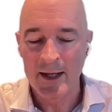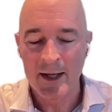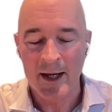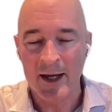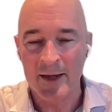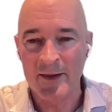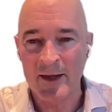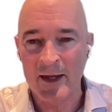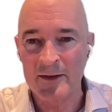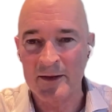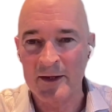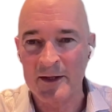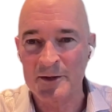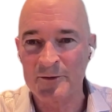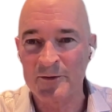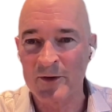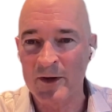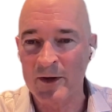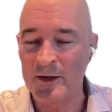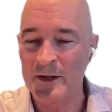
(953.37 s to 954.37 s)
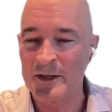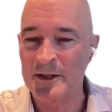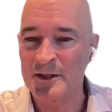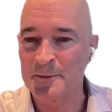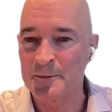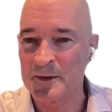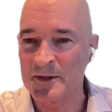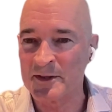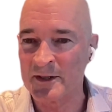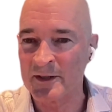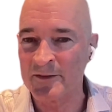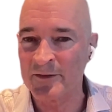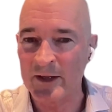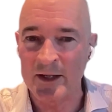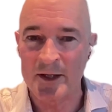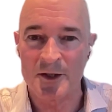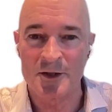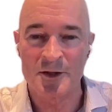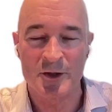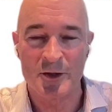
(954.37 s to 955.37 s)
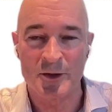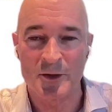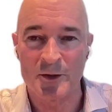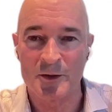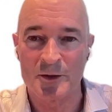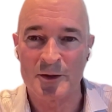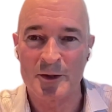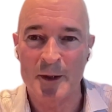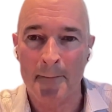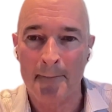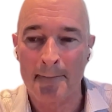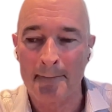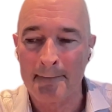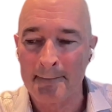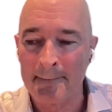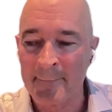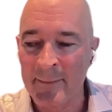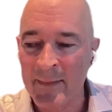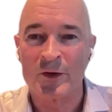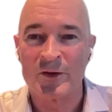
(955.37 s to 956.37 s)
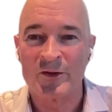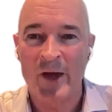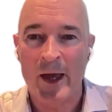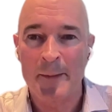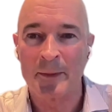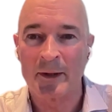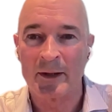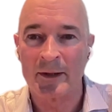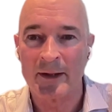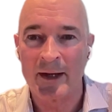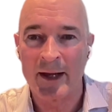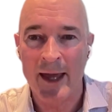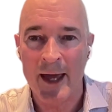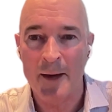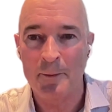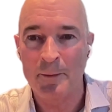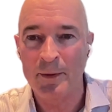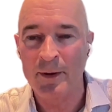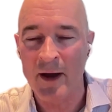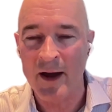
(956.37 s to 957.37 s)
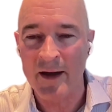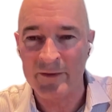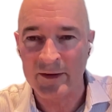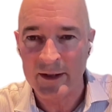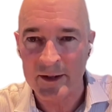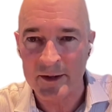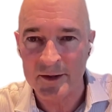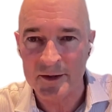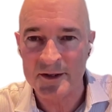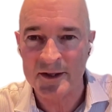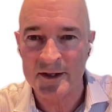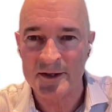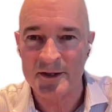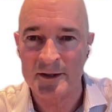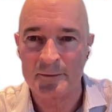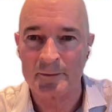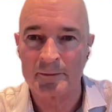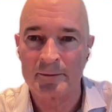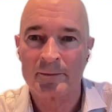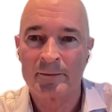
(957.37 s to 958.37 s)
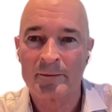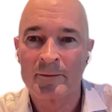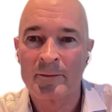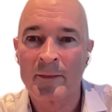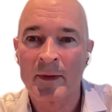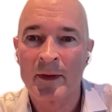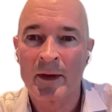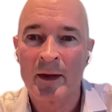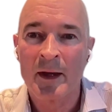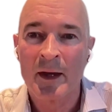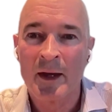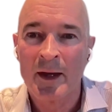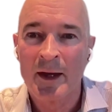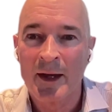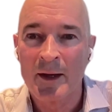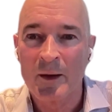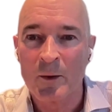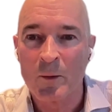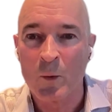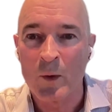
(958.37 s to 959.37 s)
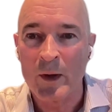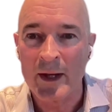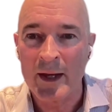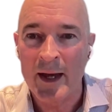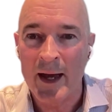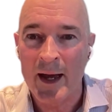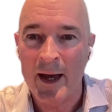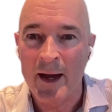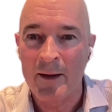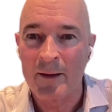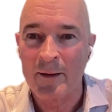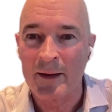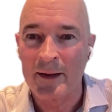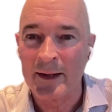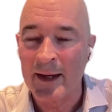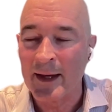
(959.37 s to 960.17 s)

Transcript: And then there's very specific issues. For example, in our private health system, I